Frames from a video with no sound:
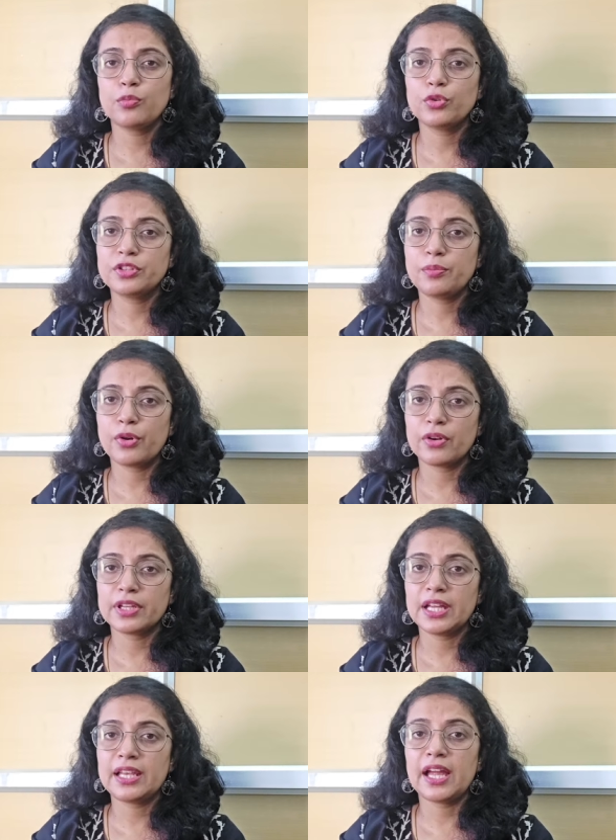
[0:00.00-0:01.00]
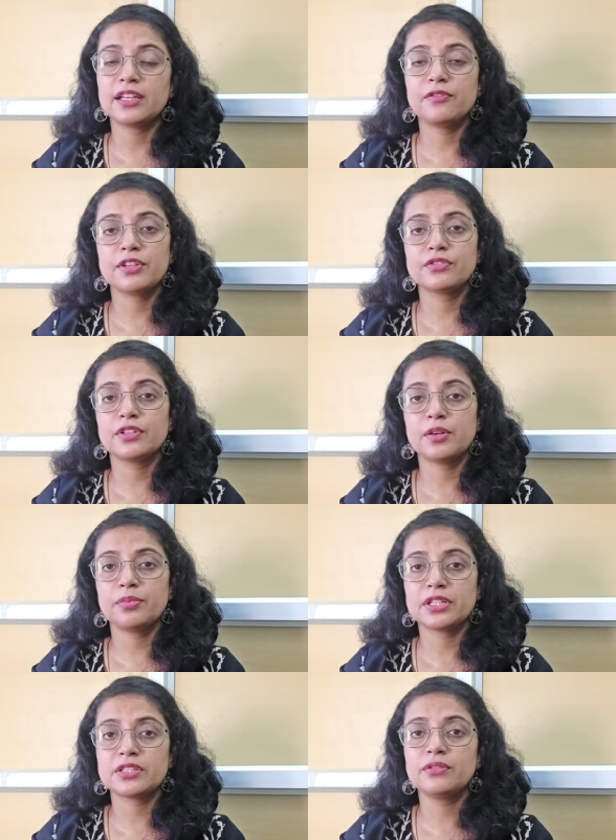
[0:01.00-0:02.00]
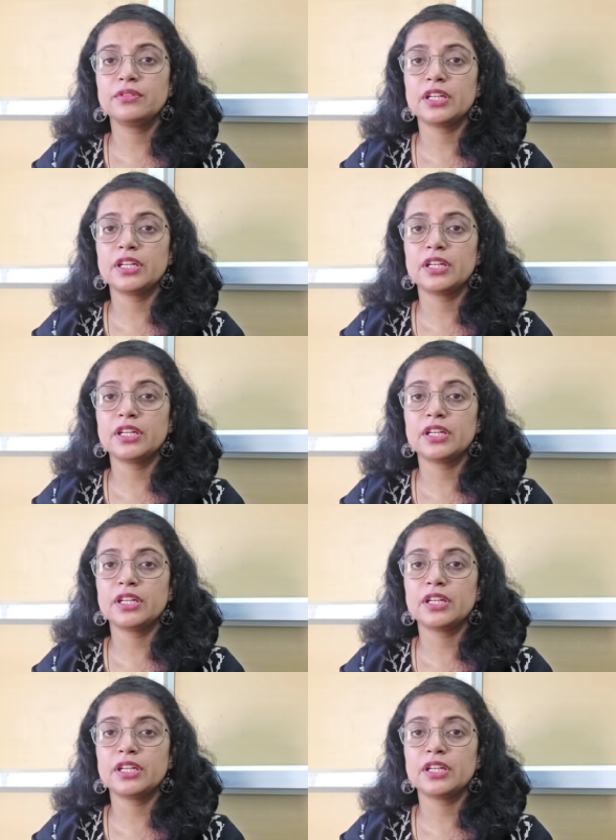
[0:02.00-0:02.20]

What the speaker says: both the bronchial and the vesicular breath sound.